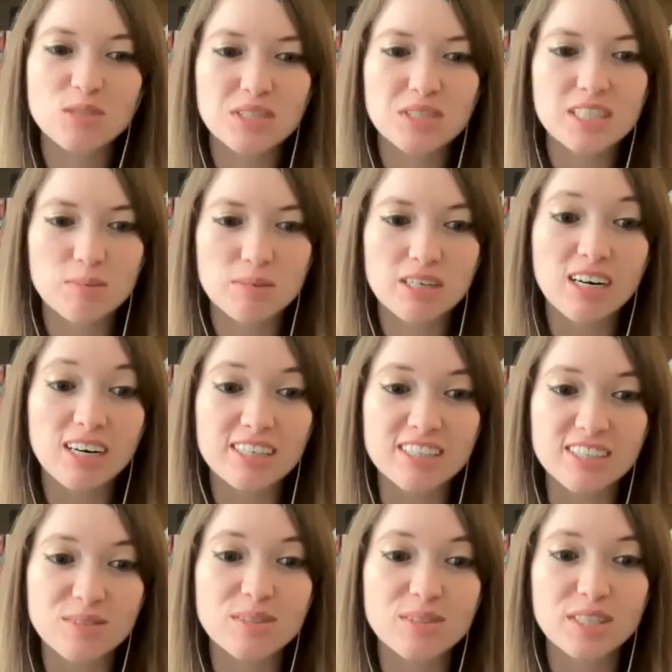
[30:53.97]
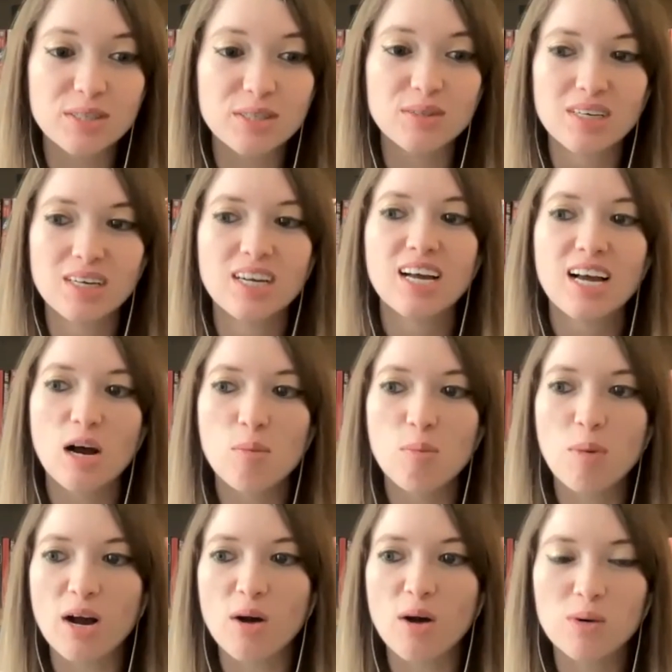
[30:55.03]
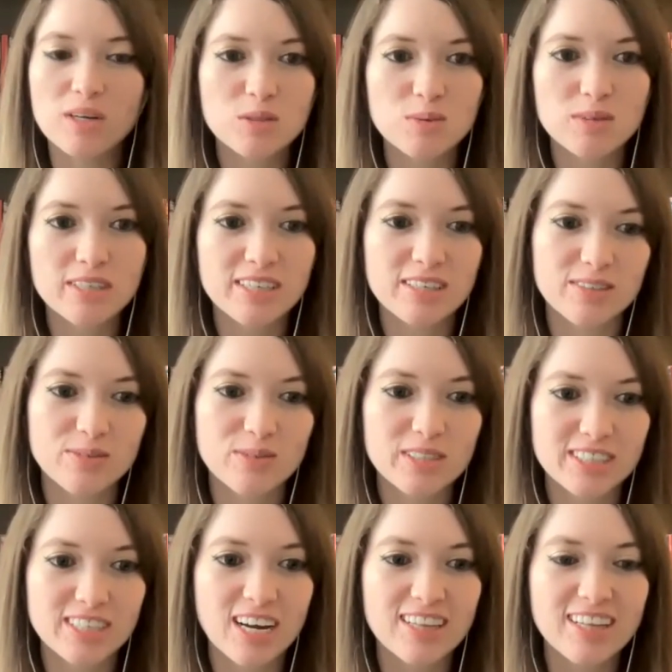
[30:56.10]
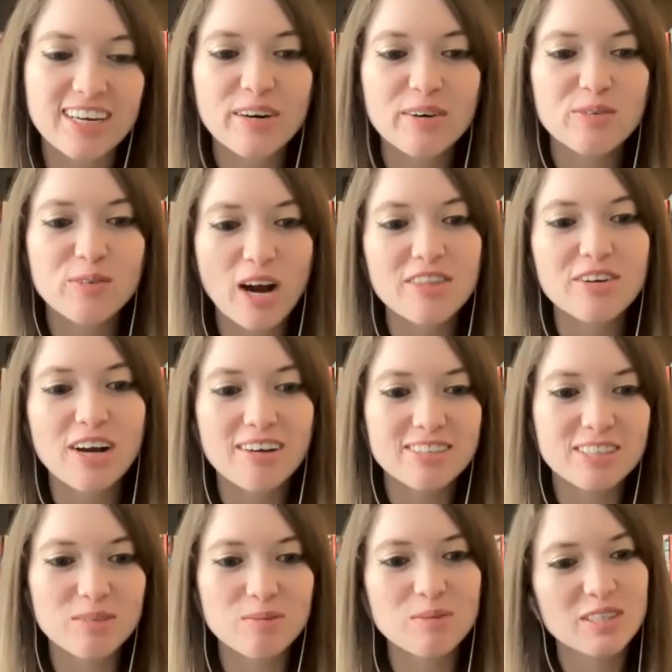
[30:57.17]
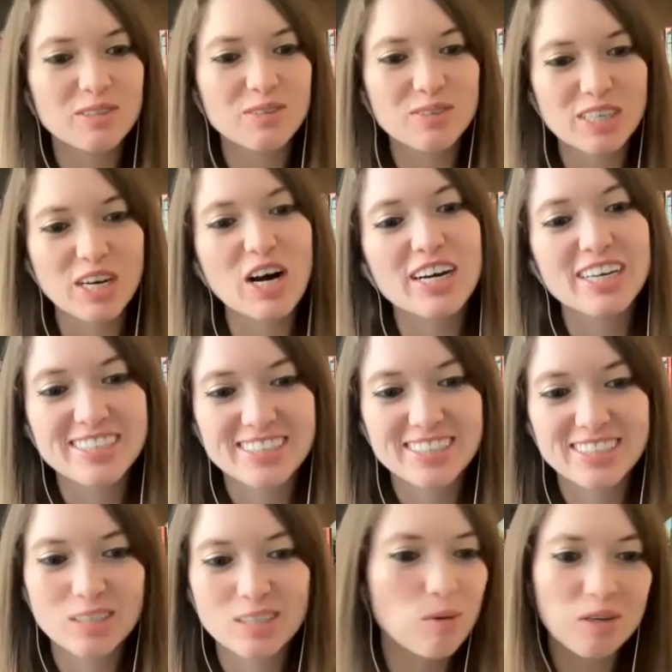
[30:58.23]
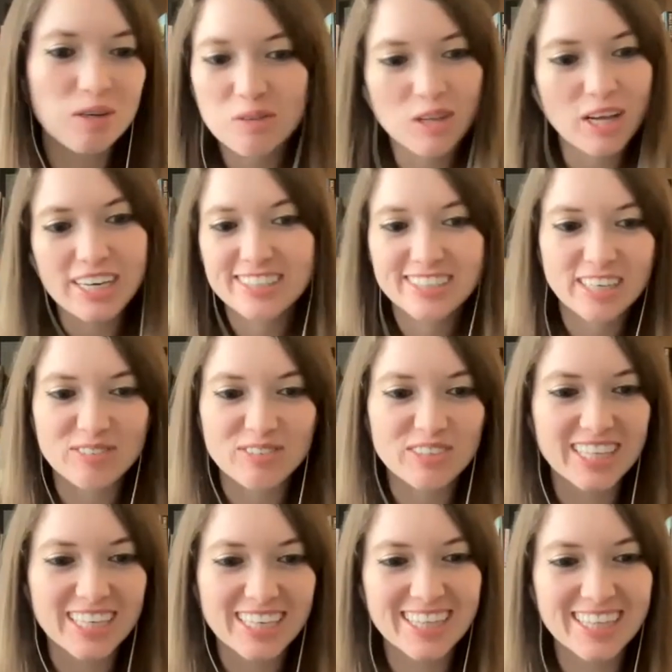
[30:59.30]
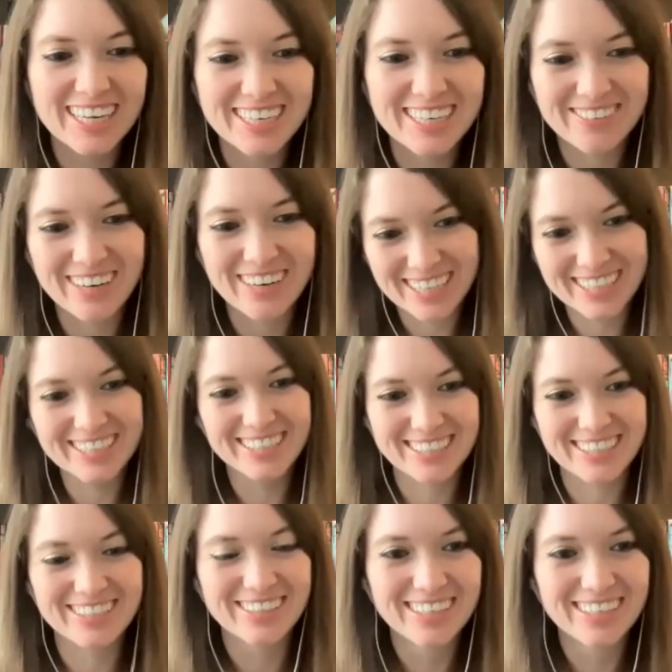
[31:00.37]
willing to be honest with you about what's working and what's not. Like I would rather have somebody who's honest than somebody who likes everything that I write. So